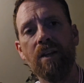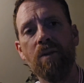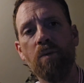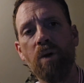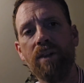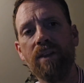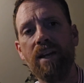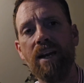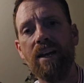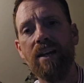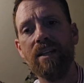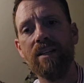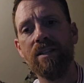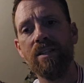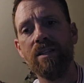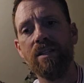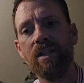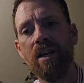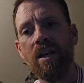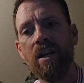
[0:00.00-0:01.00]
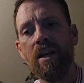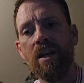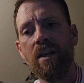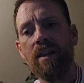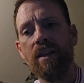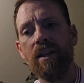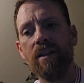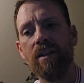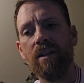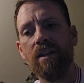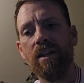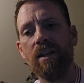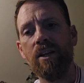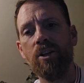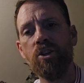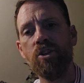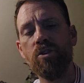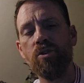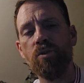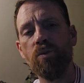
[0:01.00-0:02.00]
and what that is that the
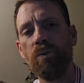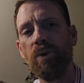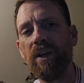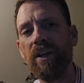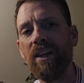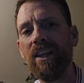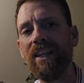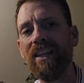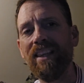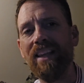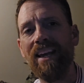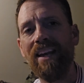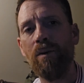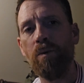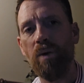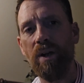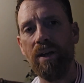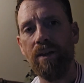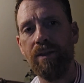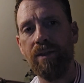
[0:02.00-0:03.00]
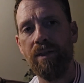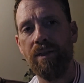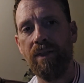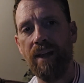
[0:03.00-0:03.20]
issue really lay with